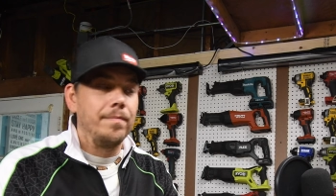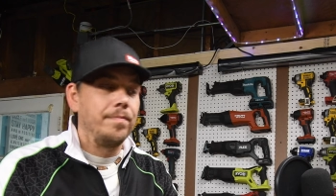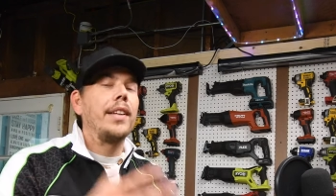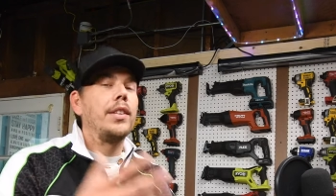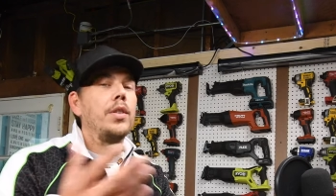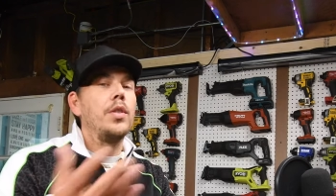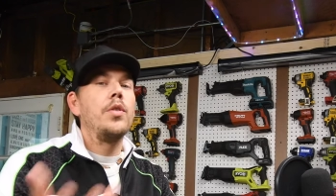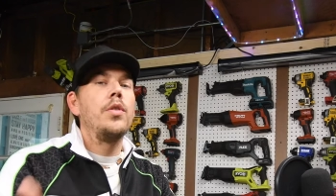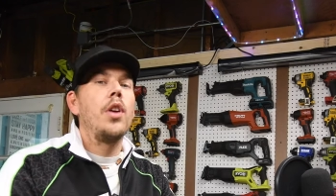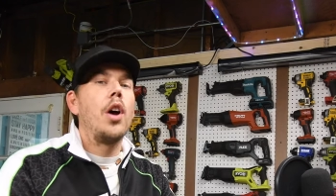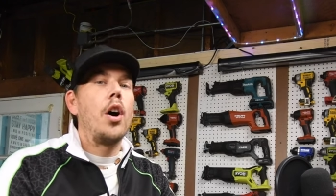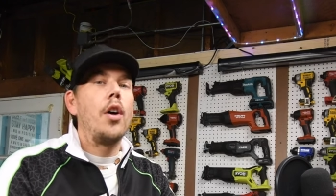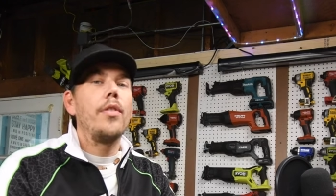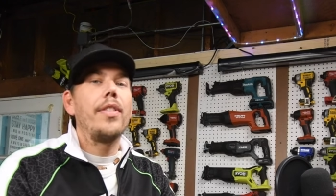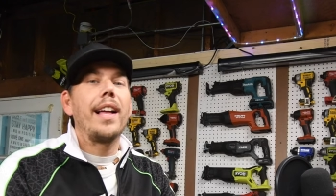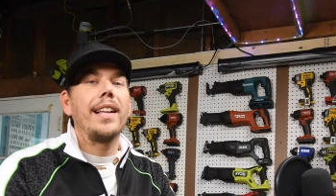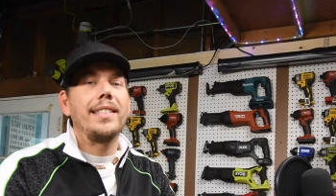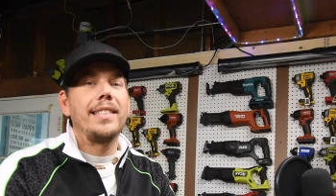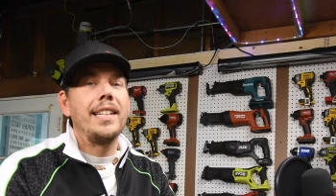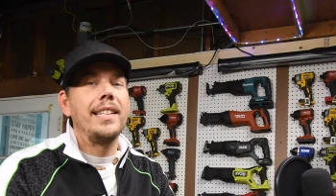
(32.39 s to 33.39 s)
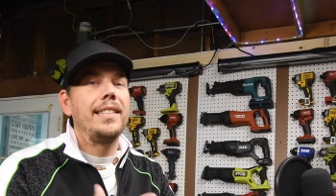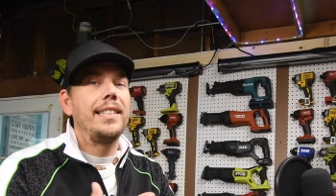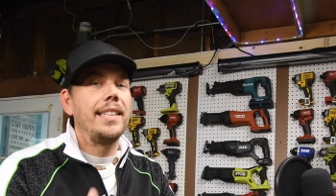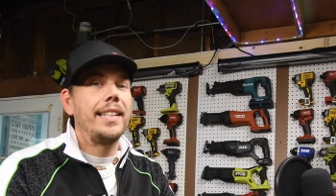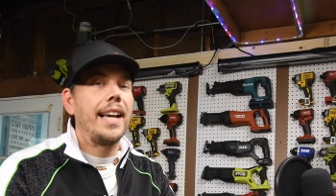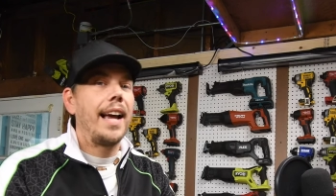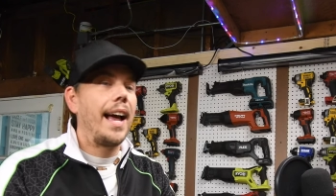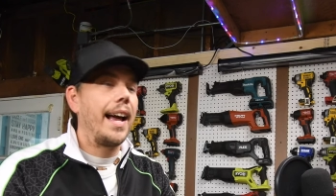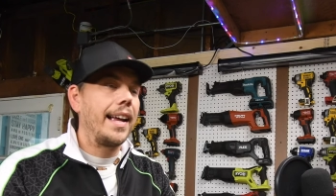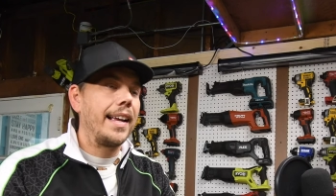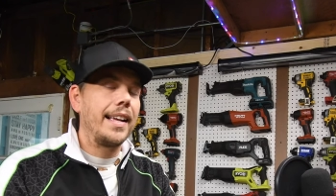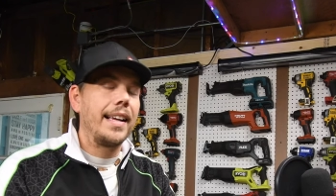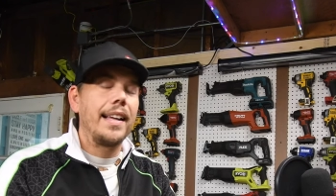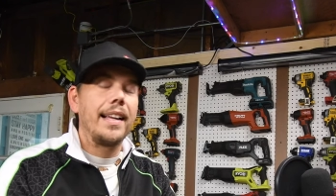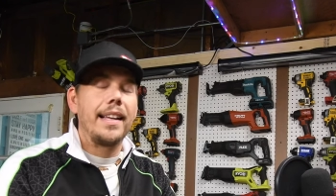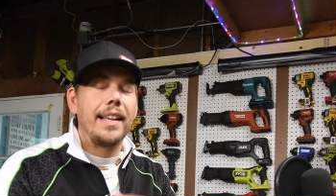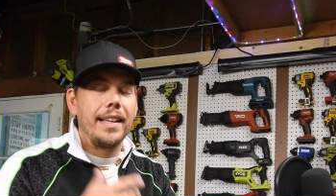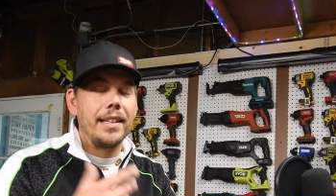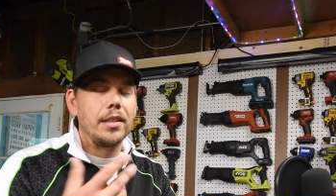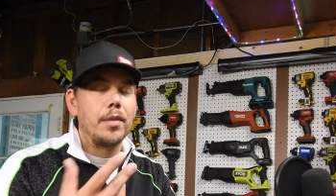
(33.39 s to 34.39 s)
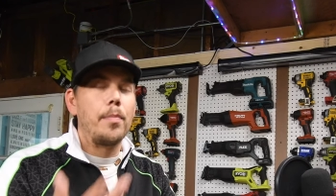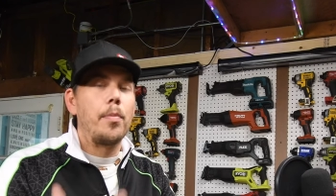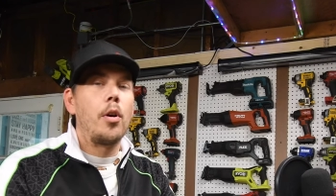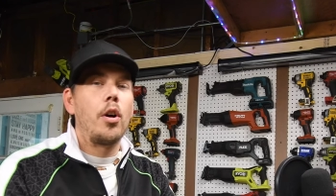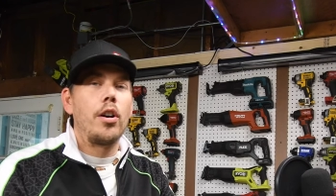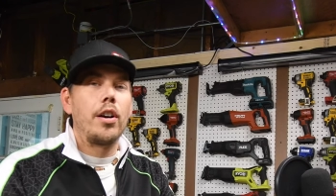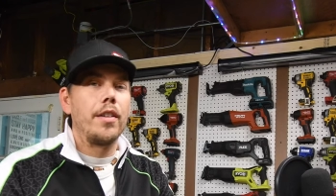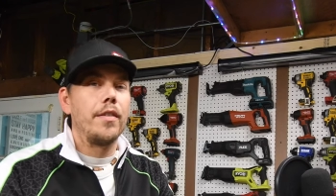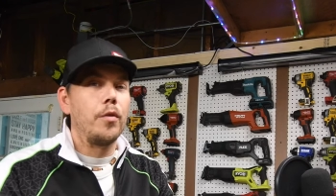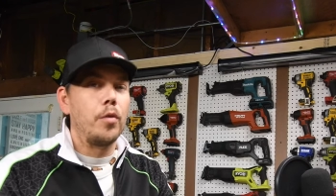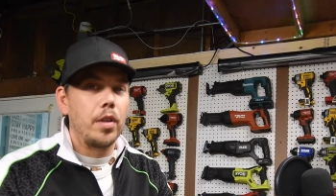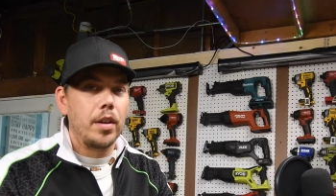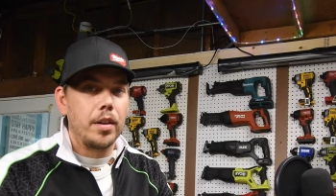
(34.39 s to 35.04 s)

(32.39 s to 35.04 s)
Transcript: I do know that TTI is a part of